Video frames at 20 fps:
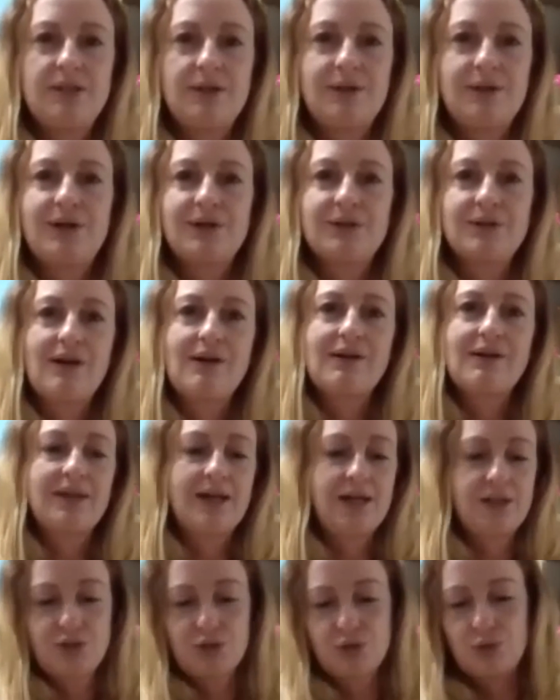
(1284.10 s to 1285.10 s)
me aren't like
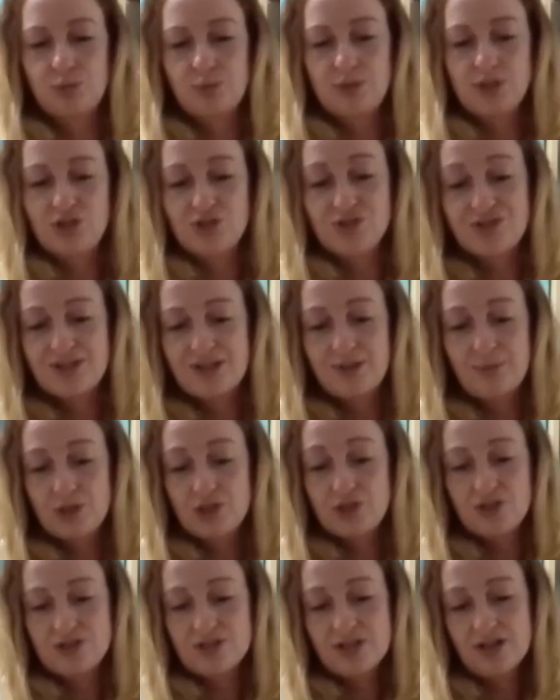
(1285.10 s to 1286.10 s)
that at all, which is
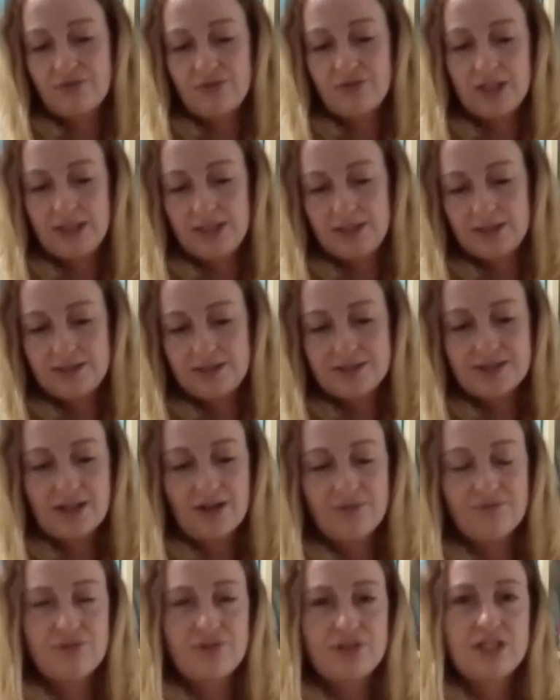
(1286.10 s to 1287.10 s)
lovely and it's
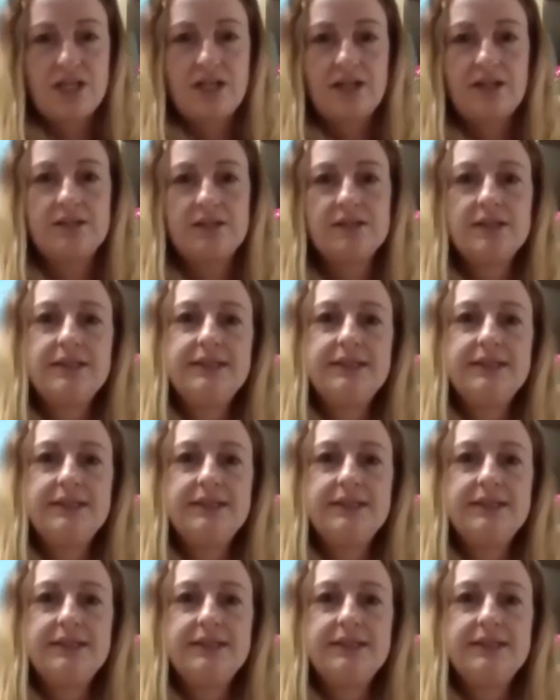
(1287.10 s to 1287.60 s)
comforting.